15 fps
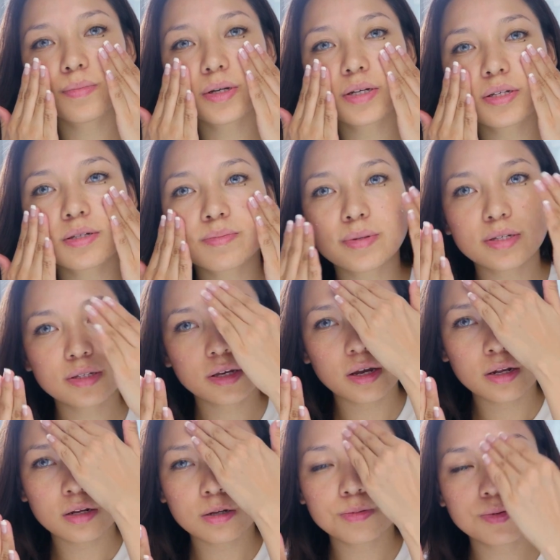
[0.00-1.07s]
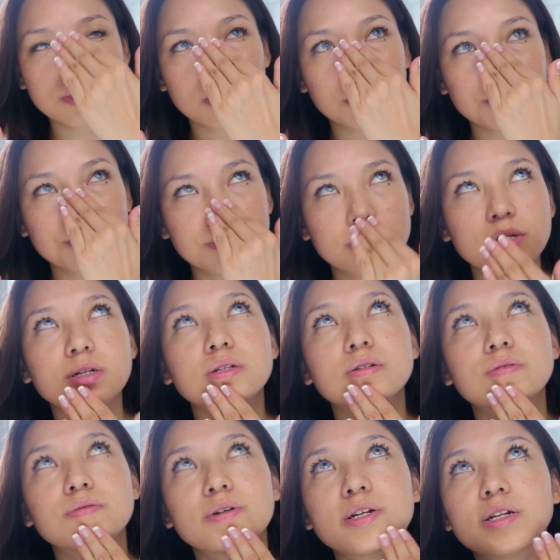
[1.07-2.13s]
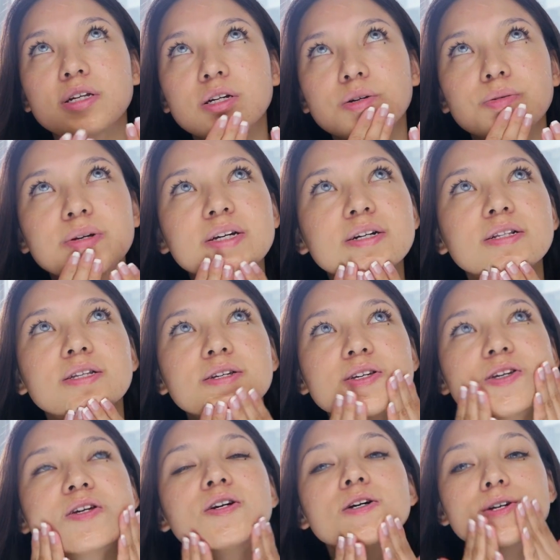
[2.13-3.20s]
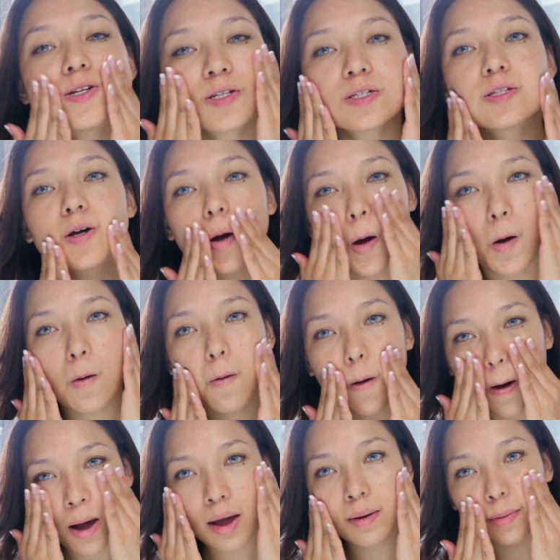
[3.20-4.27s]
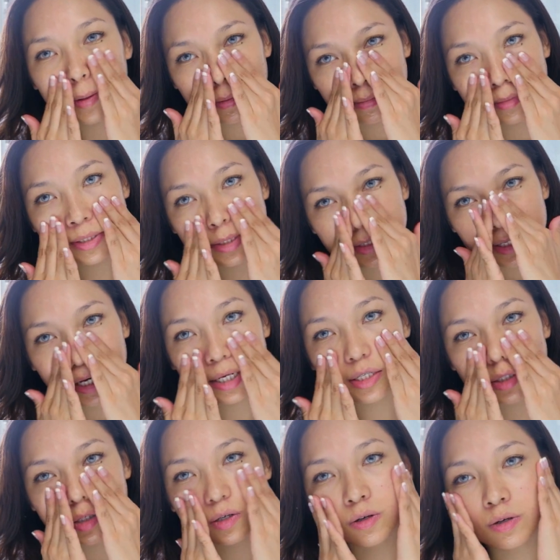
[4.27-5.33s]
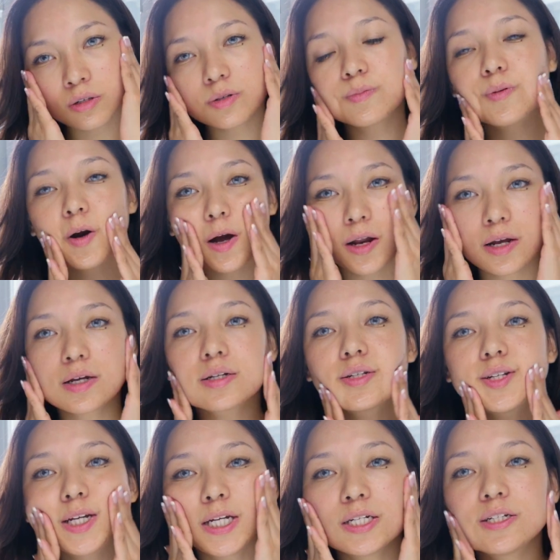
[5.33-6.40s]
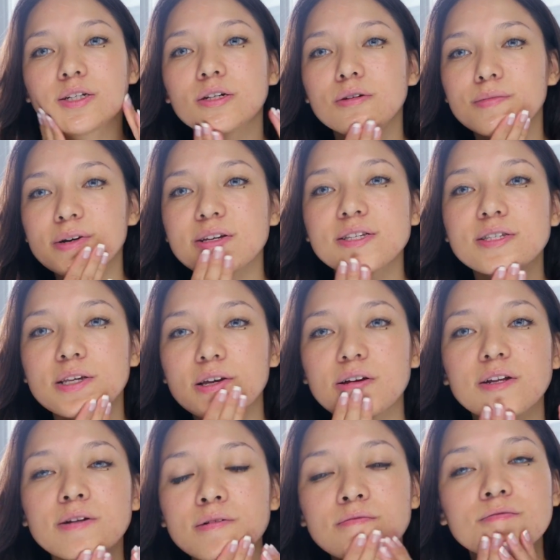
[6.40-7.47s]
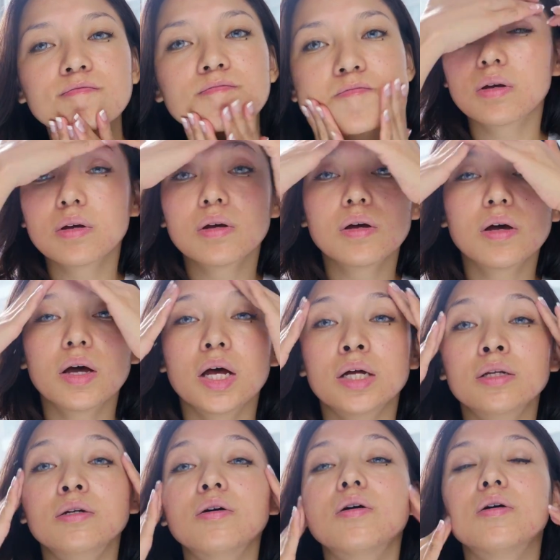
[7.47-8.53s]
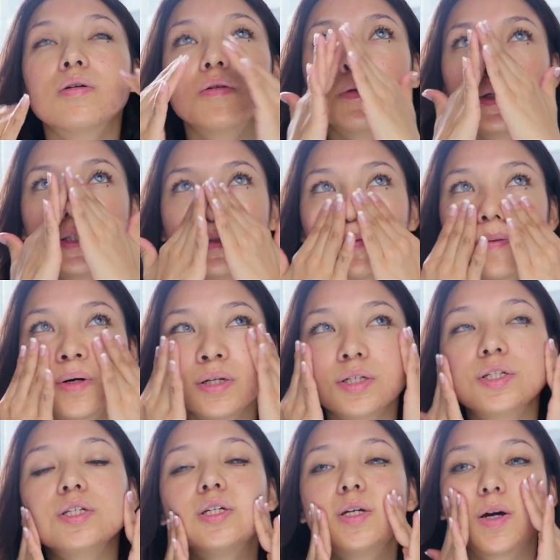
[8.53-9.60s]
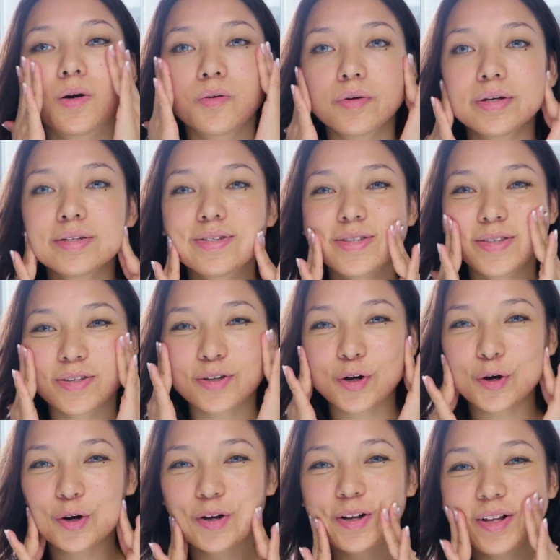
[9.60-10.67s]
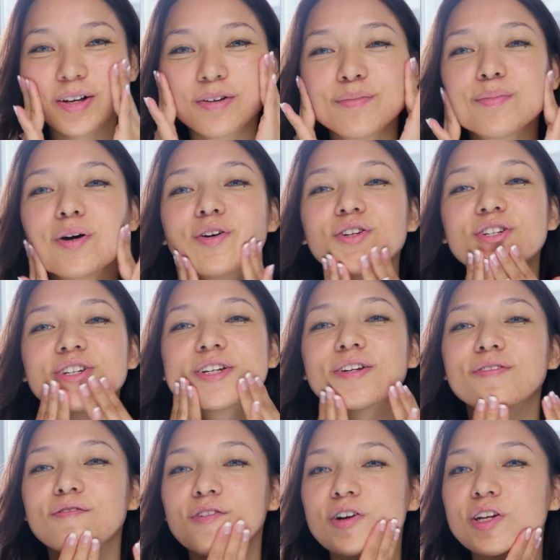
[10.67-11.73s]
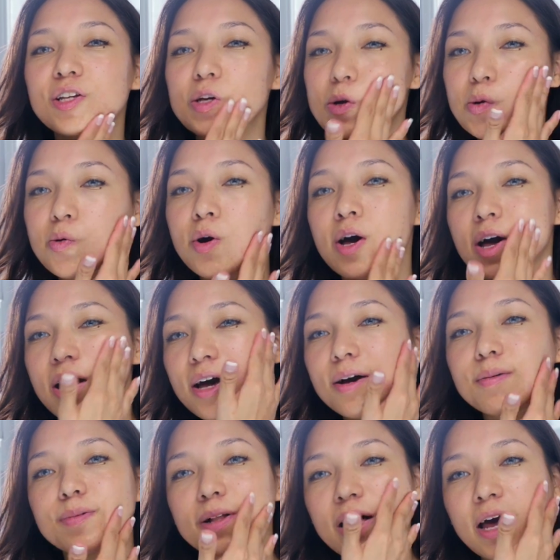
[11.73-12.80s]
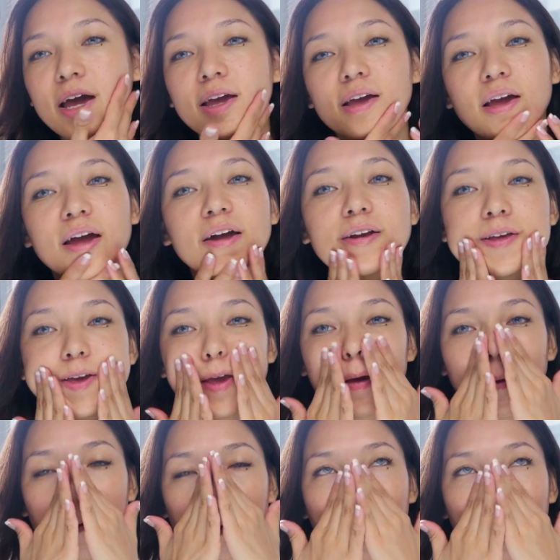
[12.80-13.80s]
because my skin absorbs it really quickly. So I'm going to massage all the product into my skin. And you always want to go in circular motion when you apply any